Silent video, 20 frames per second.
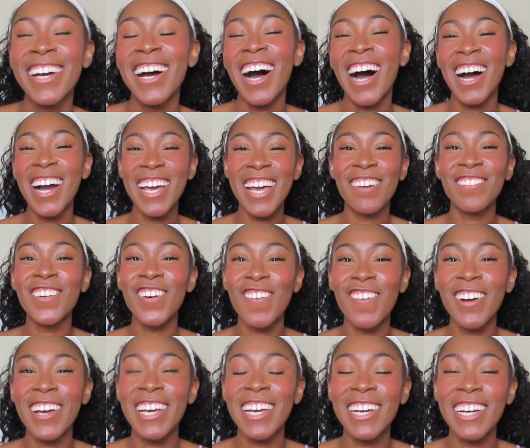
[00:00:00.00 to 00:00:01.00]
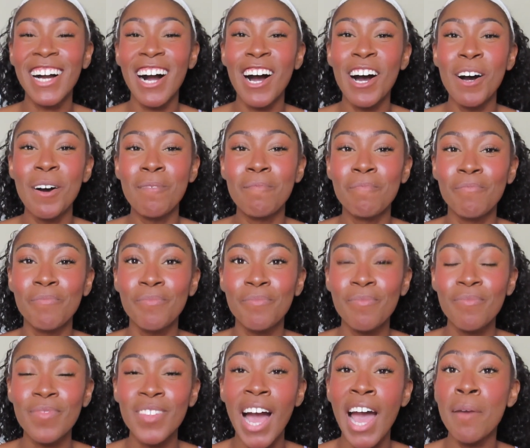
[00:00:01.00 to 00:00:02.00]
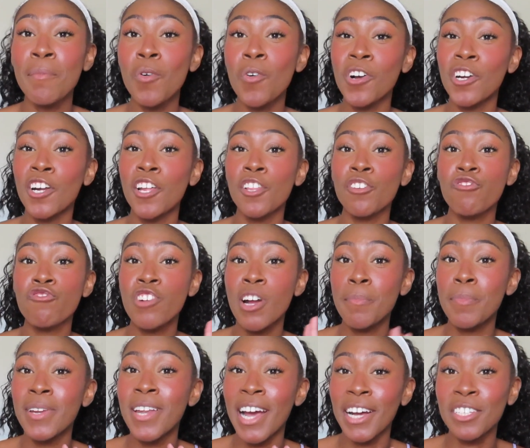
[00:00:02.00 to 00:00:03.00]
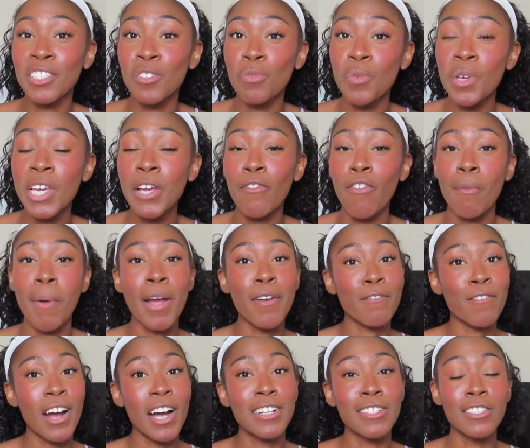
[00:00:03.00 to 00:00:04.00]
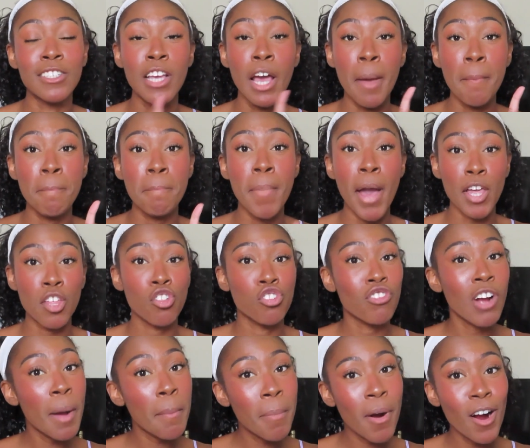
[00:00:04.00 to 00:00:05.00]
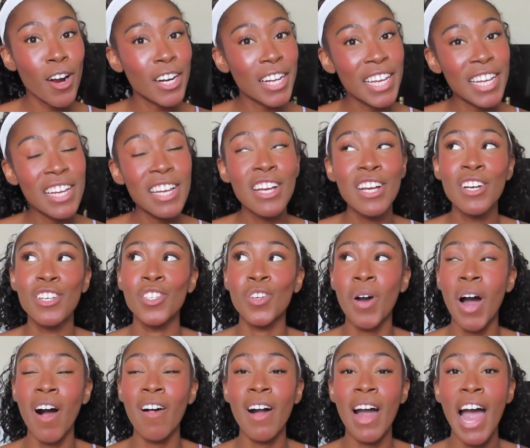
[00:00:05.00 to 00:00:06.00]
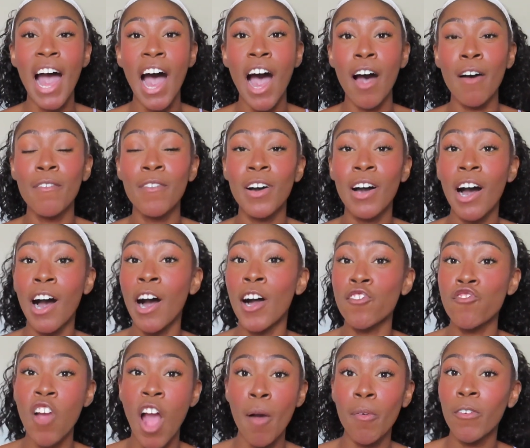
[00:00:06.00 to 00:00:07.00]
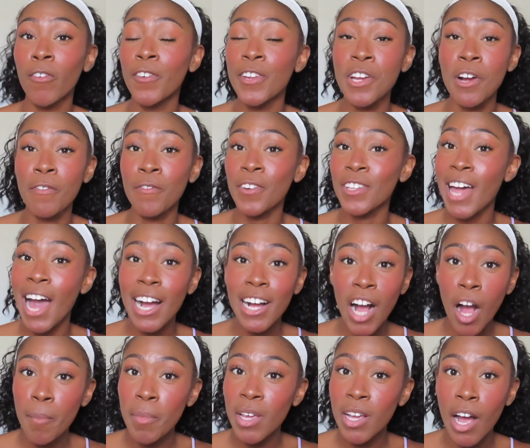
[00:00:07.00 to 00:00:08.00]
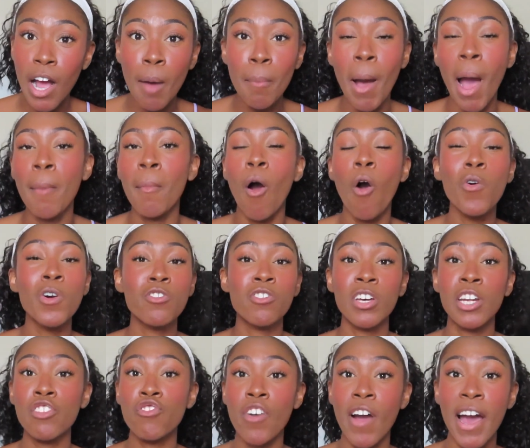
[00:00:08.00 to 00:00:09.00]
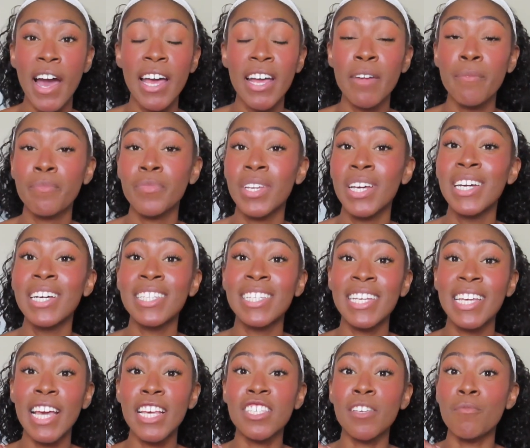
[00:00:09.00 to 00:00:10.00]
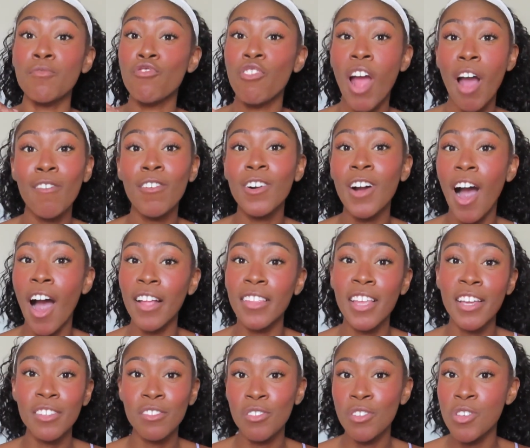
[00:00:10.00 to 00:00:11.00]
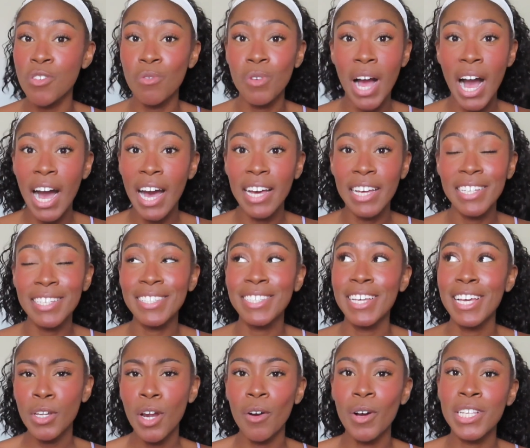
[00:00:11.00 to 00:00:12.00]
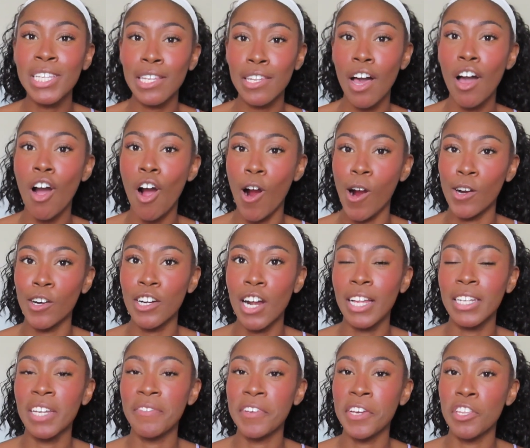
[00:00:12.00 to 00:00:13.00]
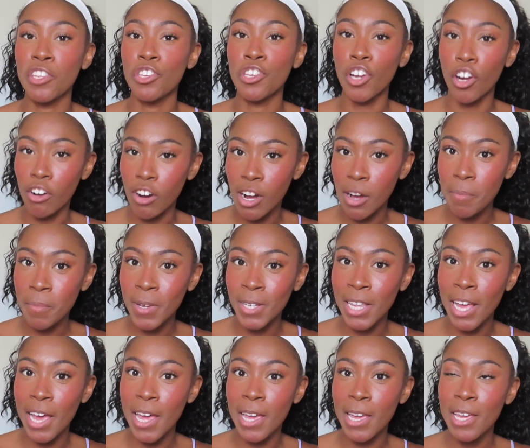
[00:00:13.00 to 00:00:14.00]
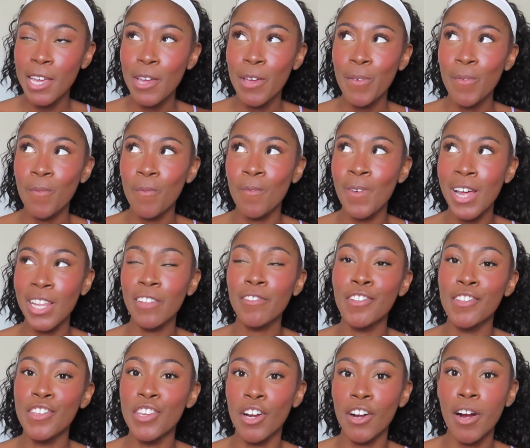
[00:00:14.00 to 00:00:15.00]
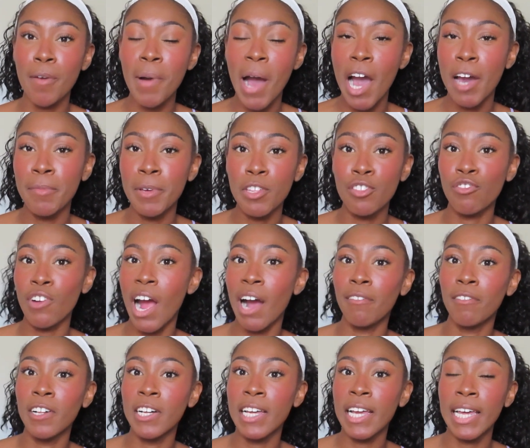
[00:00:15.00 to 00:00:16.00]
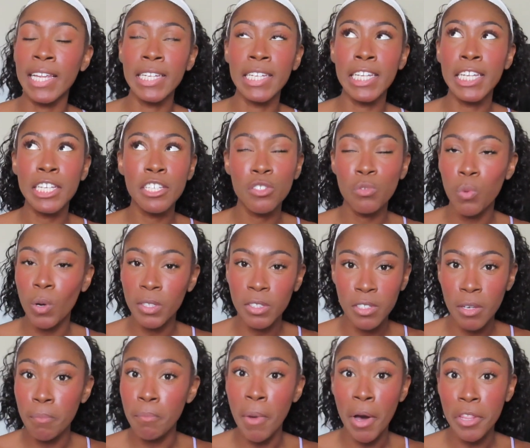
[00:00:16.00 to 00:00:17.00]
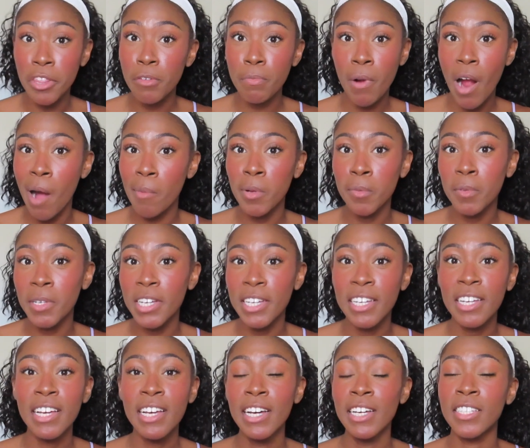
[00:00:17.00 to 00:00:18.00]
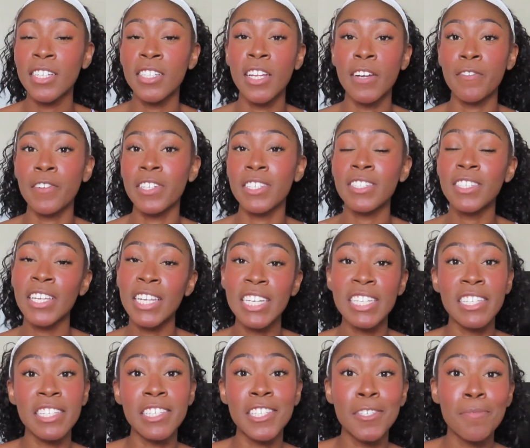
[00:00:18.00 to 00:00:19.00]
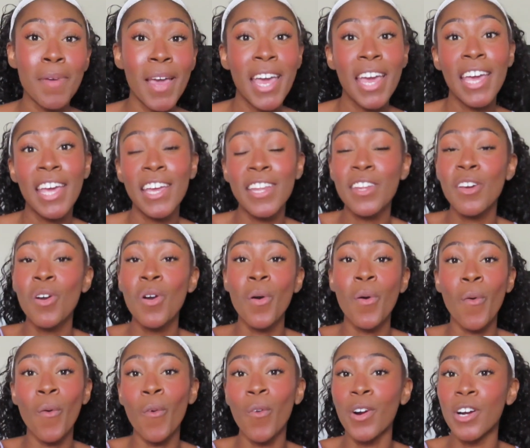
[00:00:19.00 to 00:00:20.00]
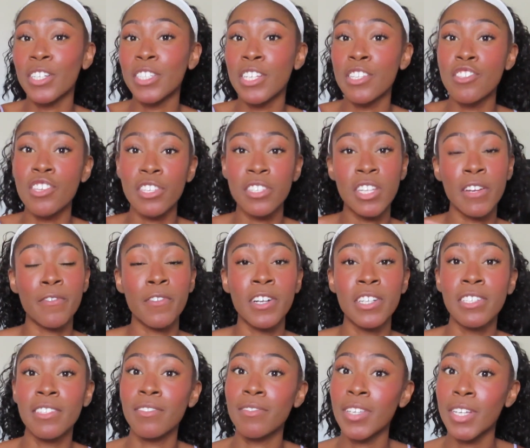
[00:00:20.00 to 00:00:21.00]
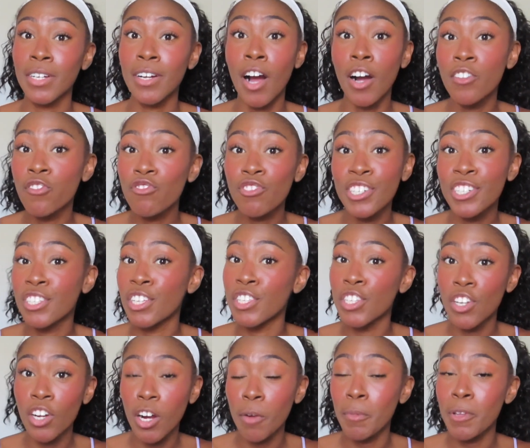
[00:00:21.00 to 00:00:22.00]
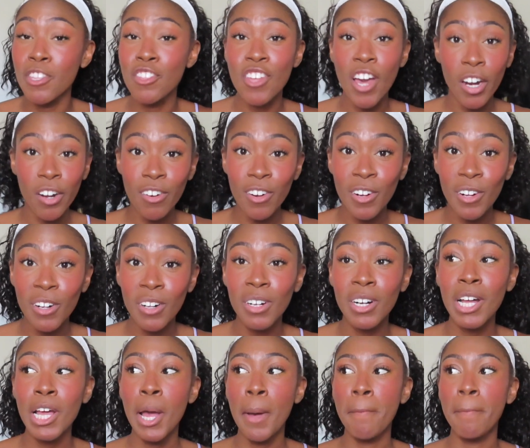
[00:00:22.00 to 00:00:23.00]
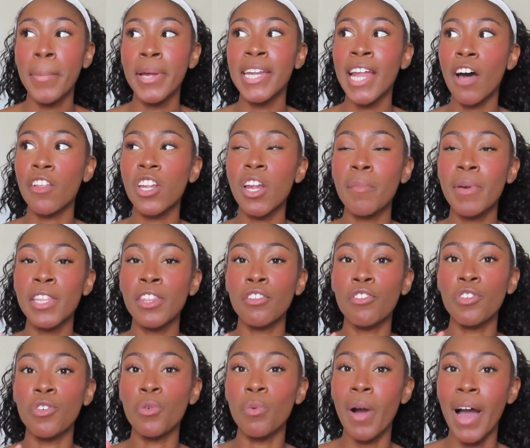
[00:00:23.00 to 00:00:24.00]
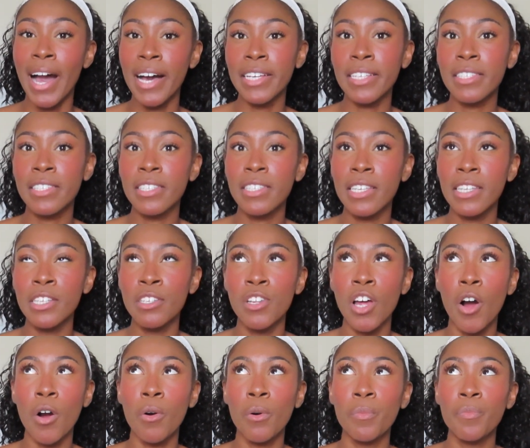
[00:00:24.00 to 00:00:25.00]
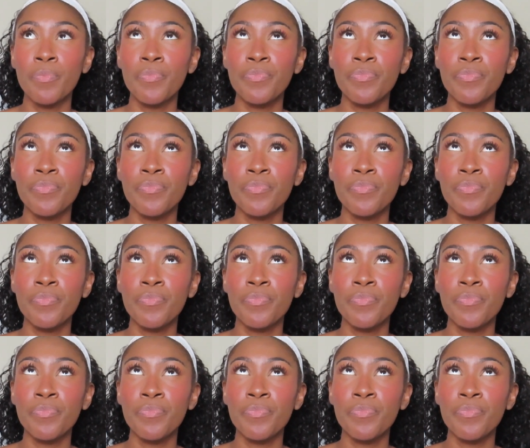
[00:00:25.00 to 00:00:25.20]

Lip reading: I am going on another trip next week for my friend's bachelorette party. So I'll have a travel video for that coming up. I'm always going to try to get some travel content to you guys. You know, it's a lot harder not living in Europe, because when I lived in Europe, I'd be traveling at least once a month probably to different cities in Spain, or to just different countries in Europe in general. But now that I'm in the US, you know,